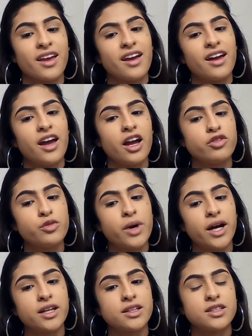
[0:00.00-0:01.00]
Hey
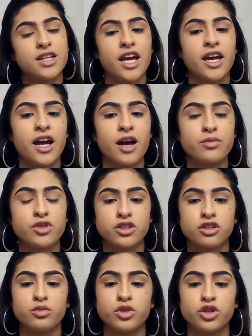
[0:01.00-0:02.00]
everybody, today I'm just
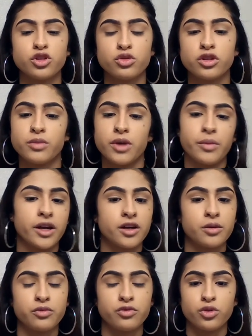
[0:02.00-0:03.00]
going to be doing my
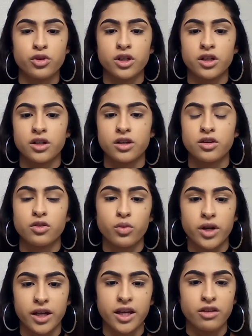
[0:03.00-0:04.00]
makeup for
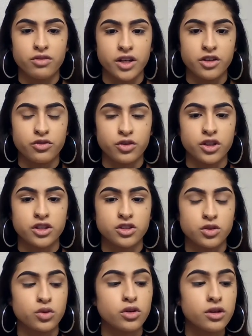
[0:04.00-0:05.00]
when I get ready for
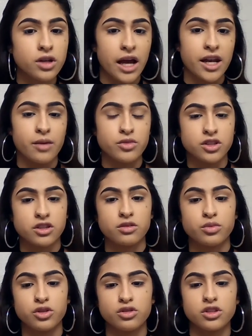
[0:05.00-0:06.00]
school, and I'm just going to
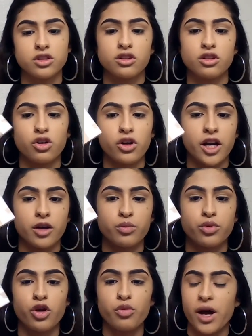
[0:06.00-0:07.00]
be using the Lorac
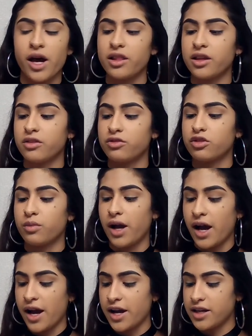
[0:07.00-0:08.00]
Pro palette for my
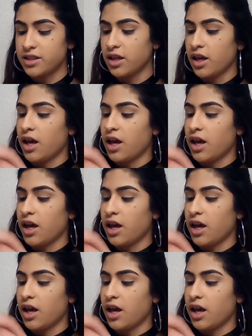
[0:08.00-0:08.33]
eyes.